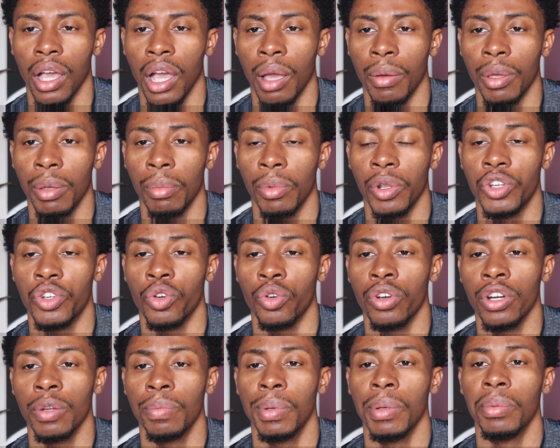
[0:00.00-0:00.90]

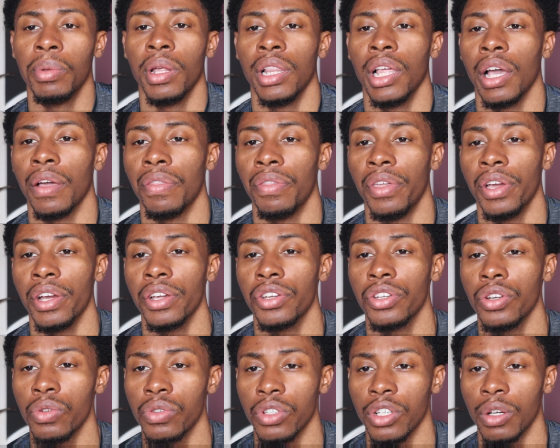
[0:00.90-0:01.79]
Majority of people that left
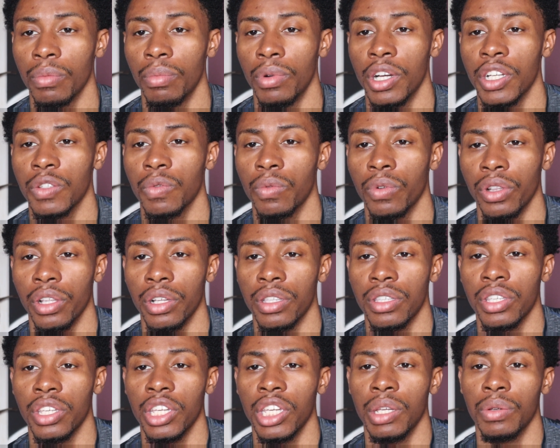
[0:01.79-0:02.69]
their shoes on the bus were
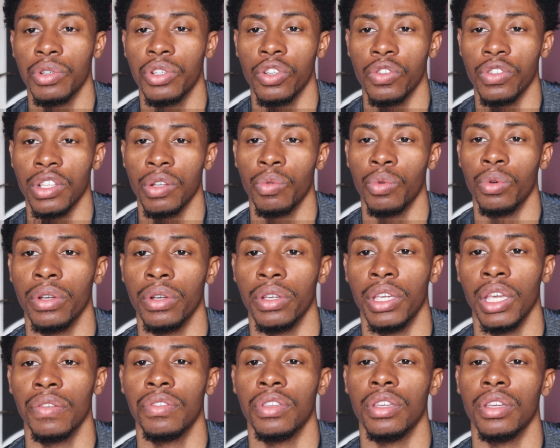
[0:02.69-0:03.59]
the team shoes were
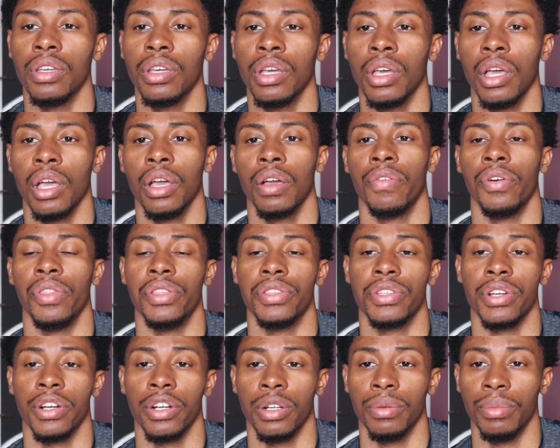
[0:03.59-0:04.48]
gifted for
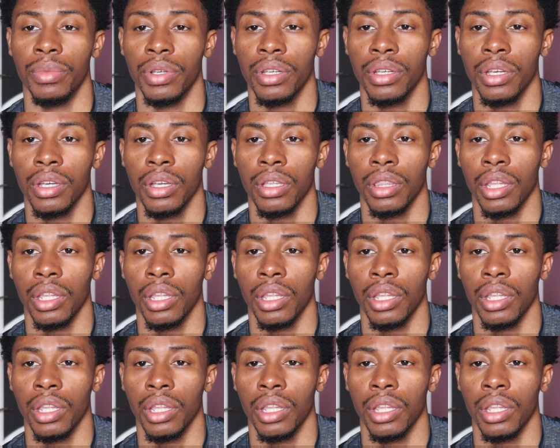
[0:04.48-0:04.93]
the tournament.